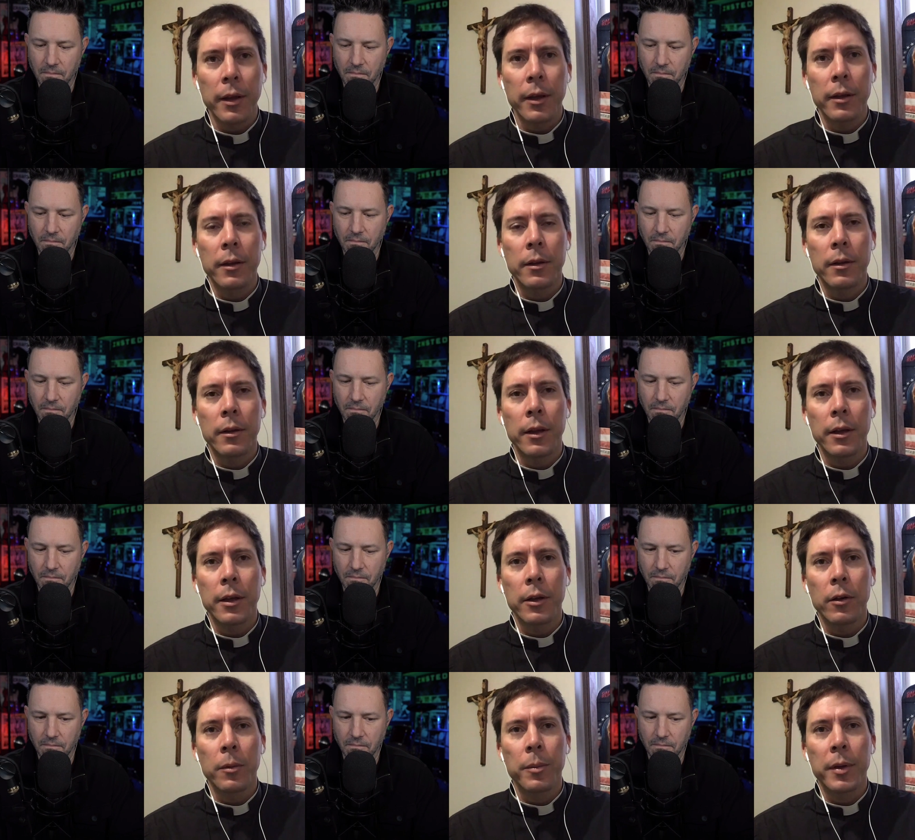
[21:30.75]
Speaker 1: they they
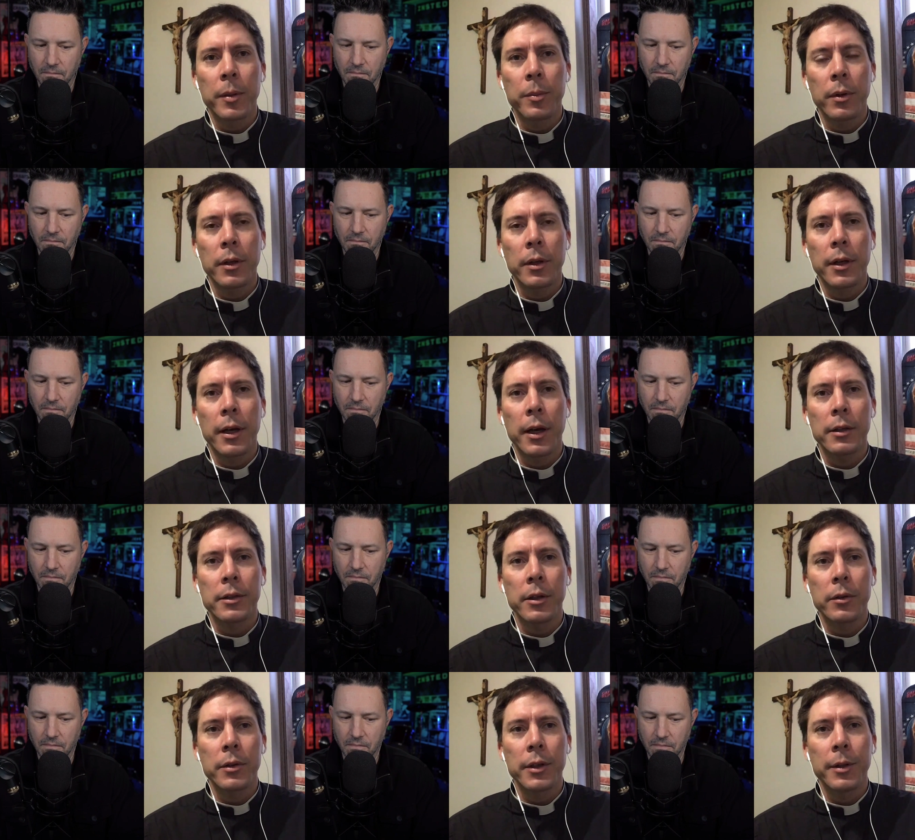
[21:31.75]
healed people and
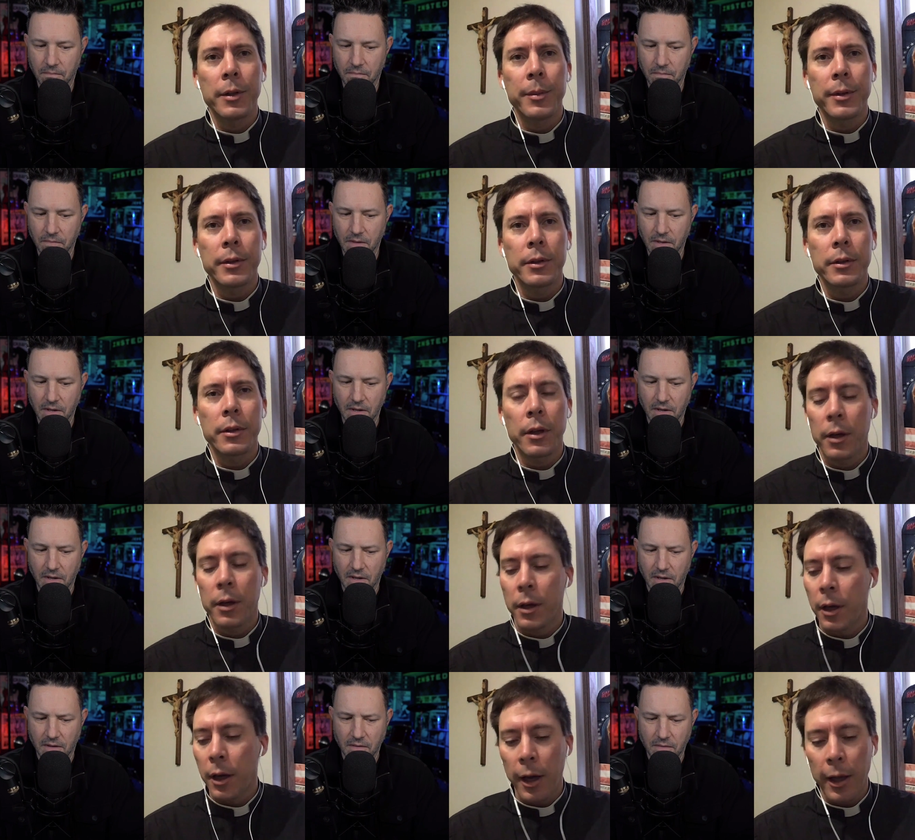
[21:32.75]
cast out demons?
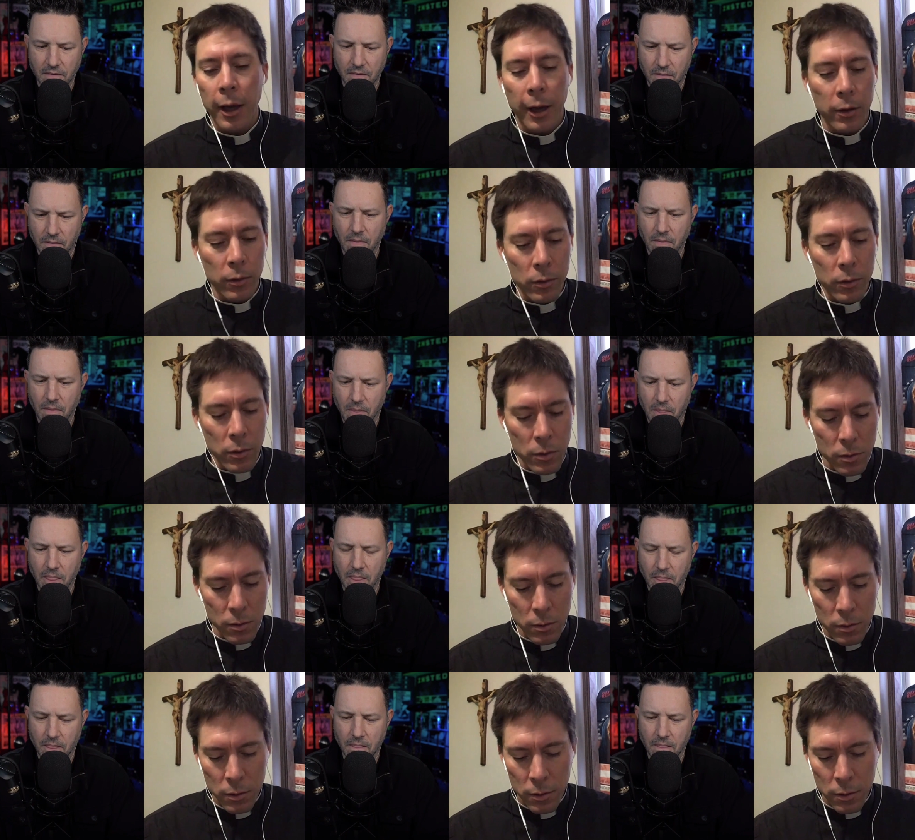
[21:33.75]
Uh, I I, don't
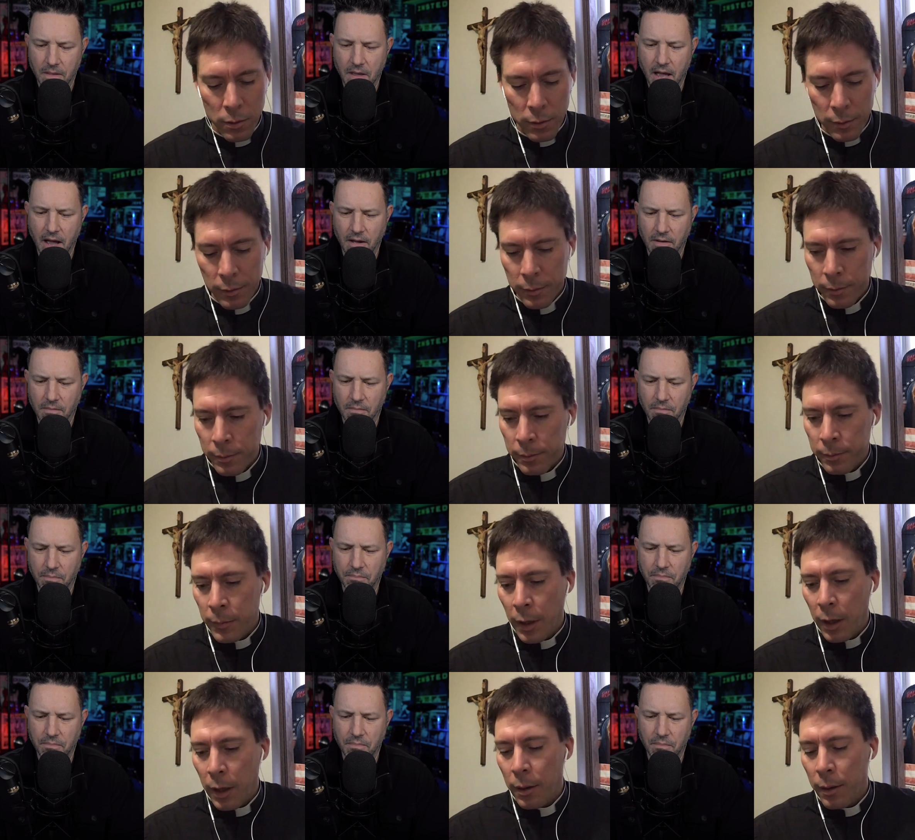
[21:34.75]
know.
Speaker 2: Yeah,
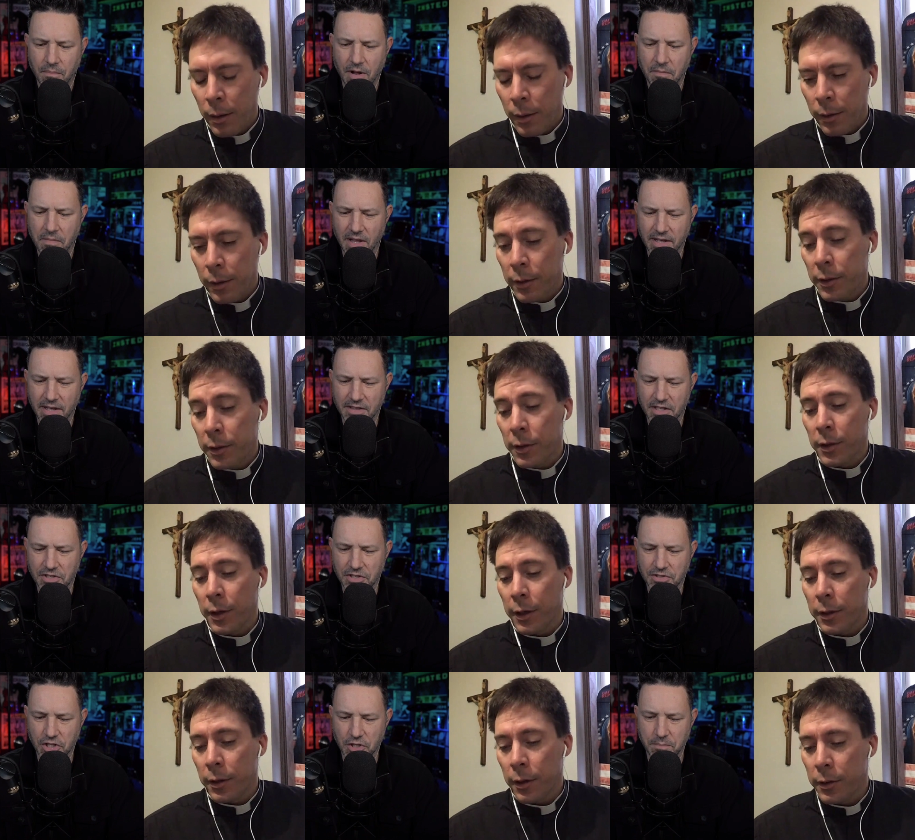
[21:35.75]
but I mean, like this, this
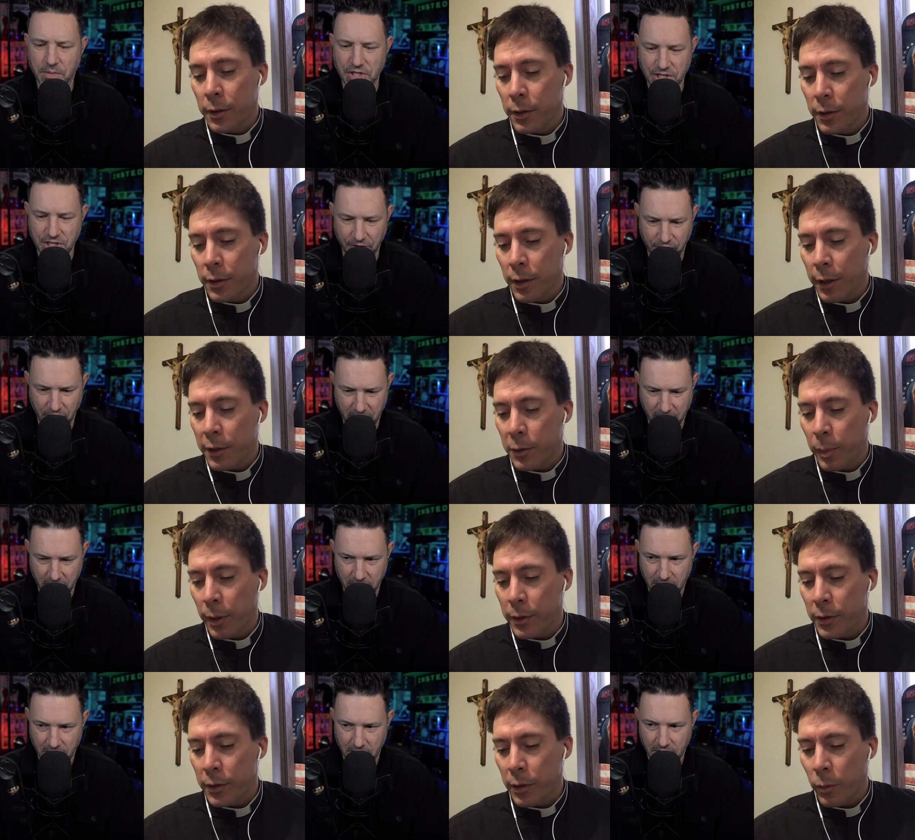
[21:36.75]
is, is an, specific, this is an
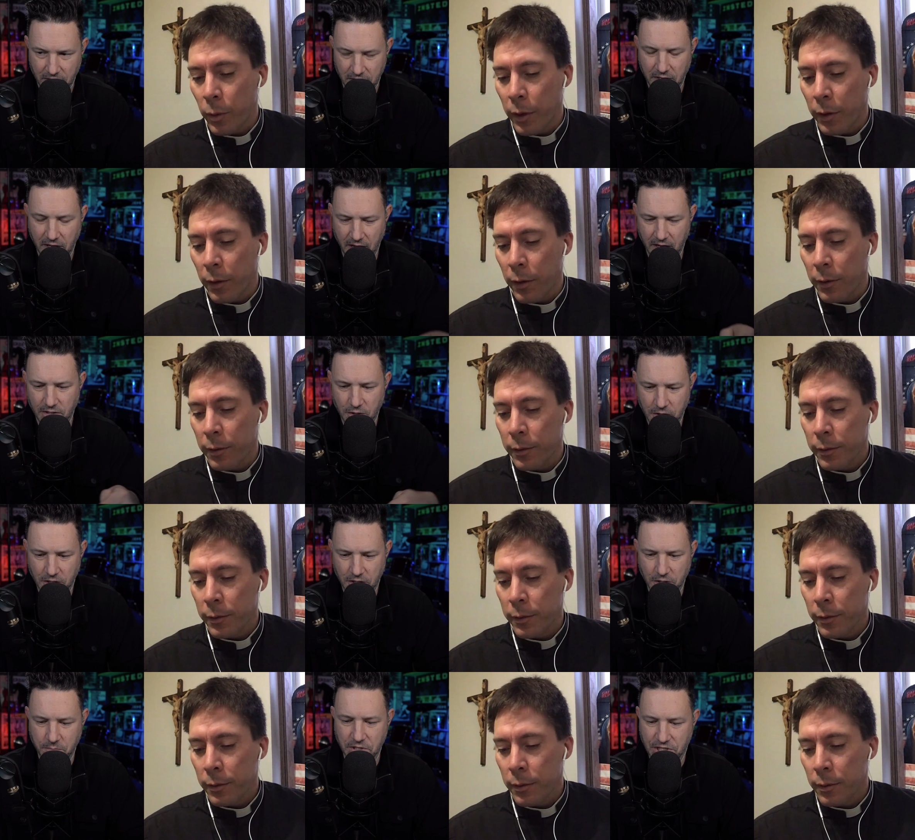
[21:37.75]
explicit one yes,
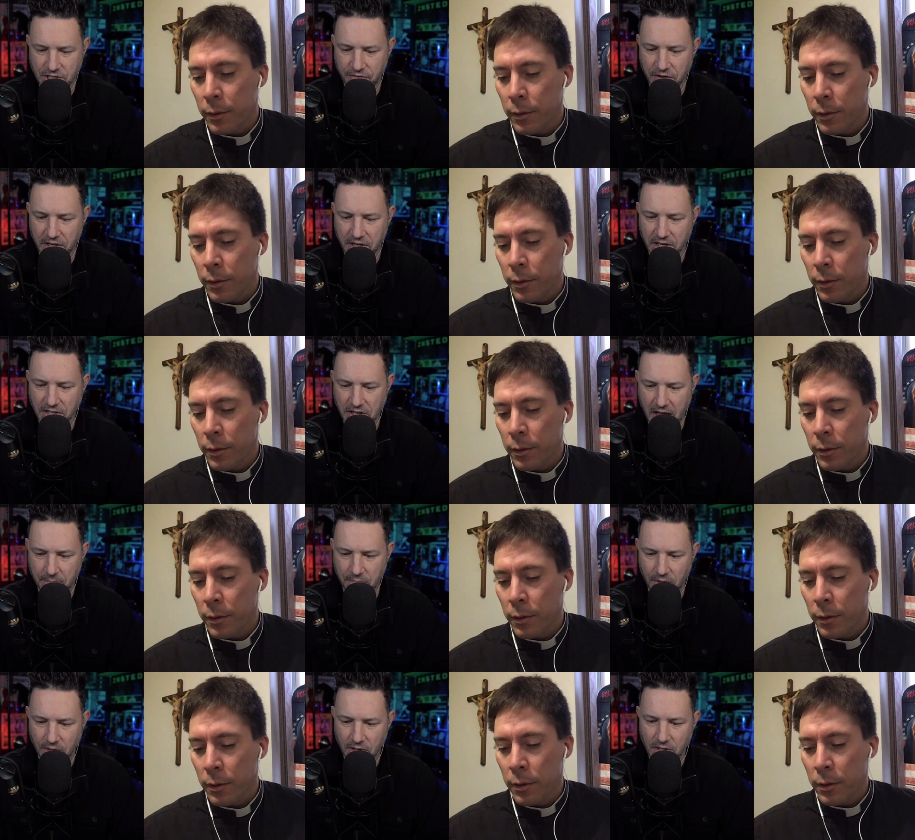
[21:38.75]
though. A specific
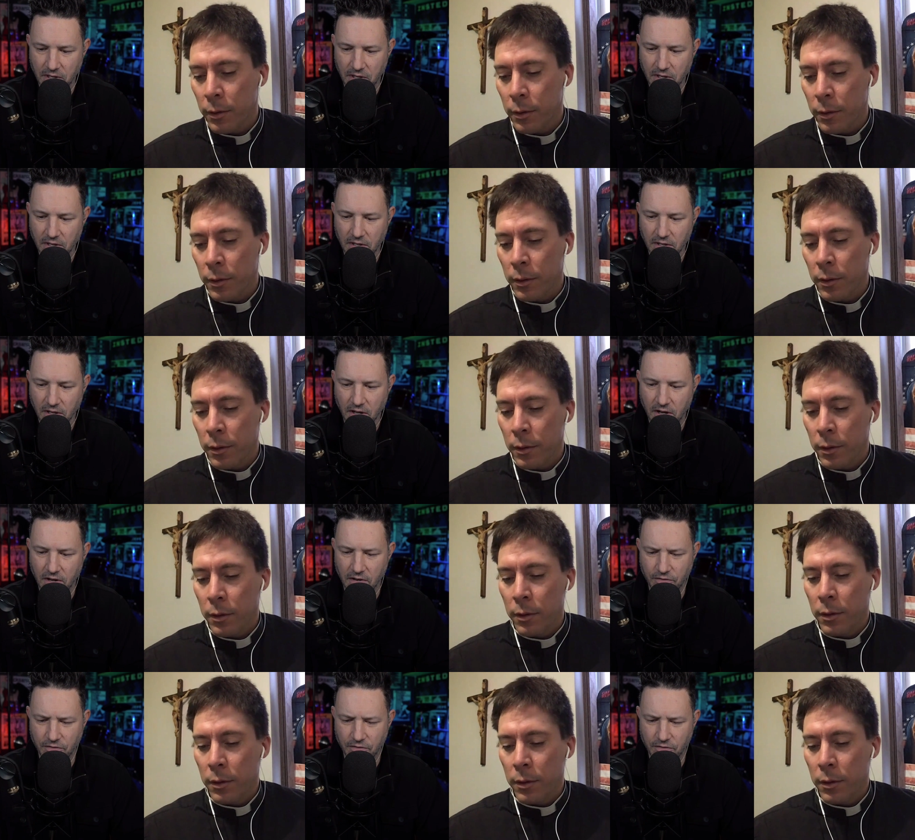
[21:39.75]
example of